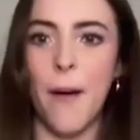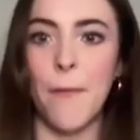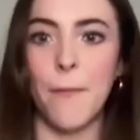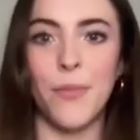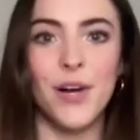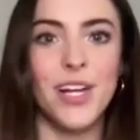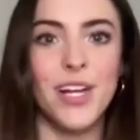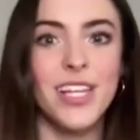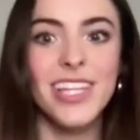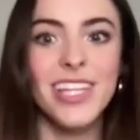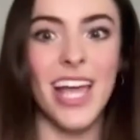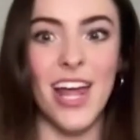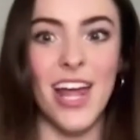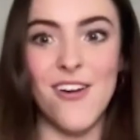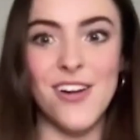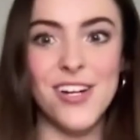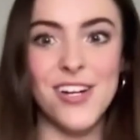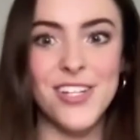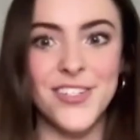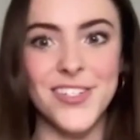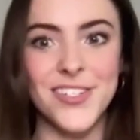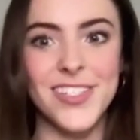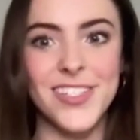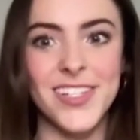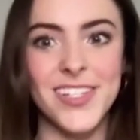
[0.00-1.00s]
bring the
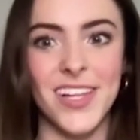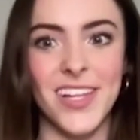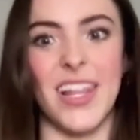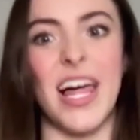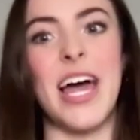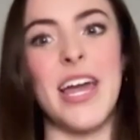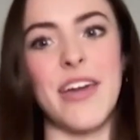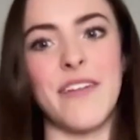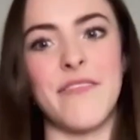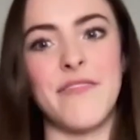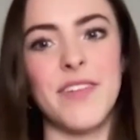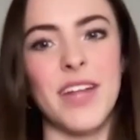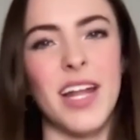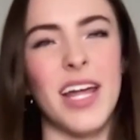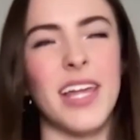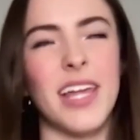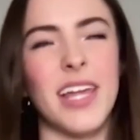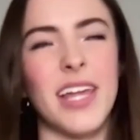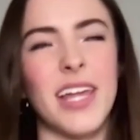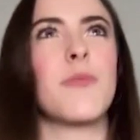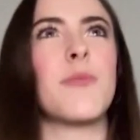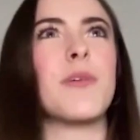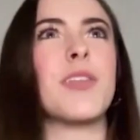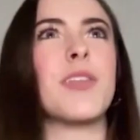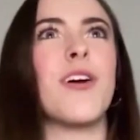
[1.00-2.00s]
characters to life. And I
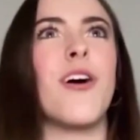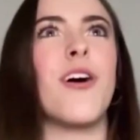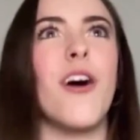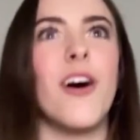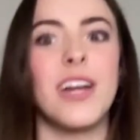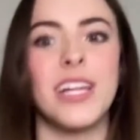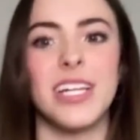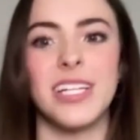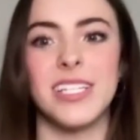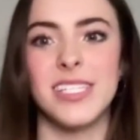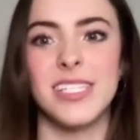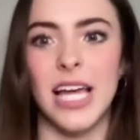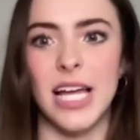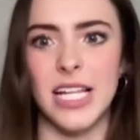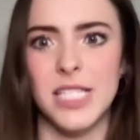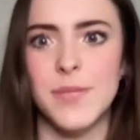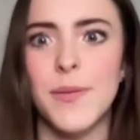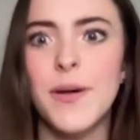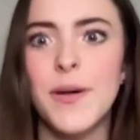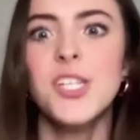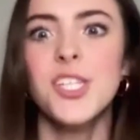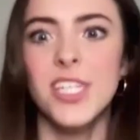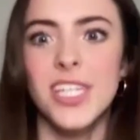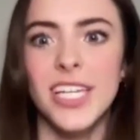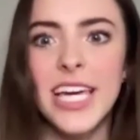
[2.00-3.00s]
think when the audience,
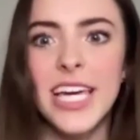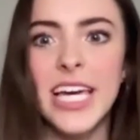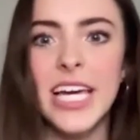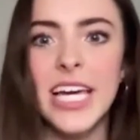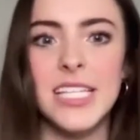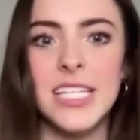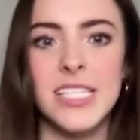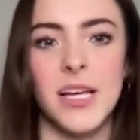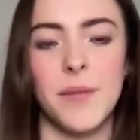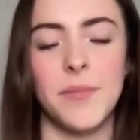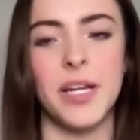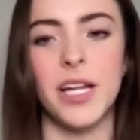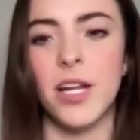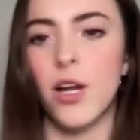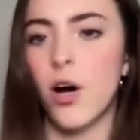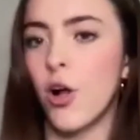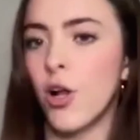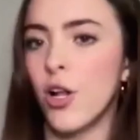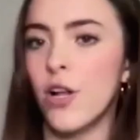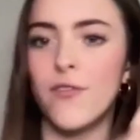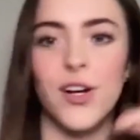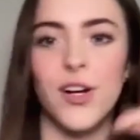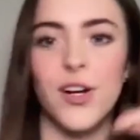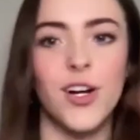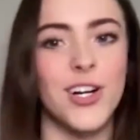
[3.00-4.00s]
especially kids, I mean, all
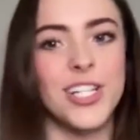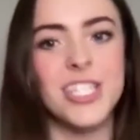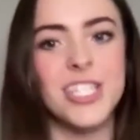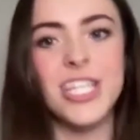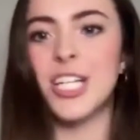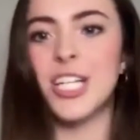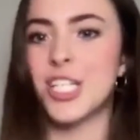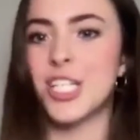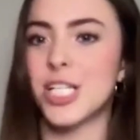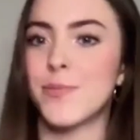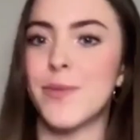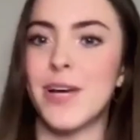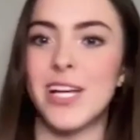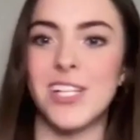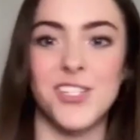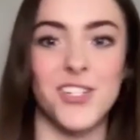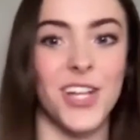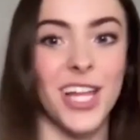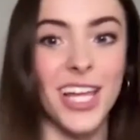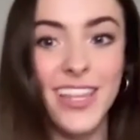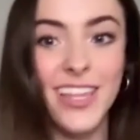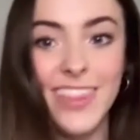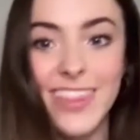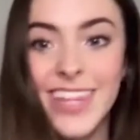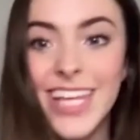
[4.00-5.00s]
of our attention spans are
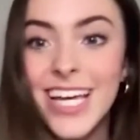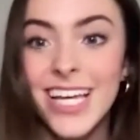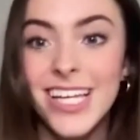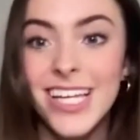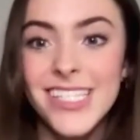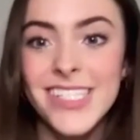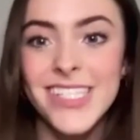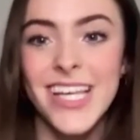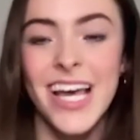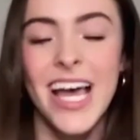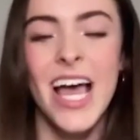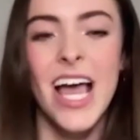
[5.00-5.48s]
like this.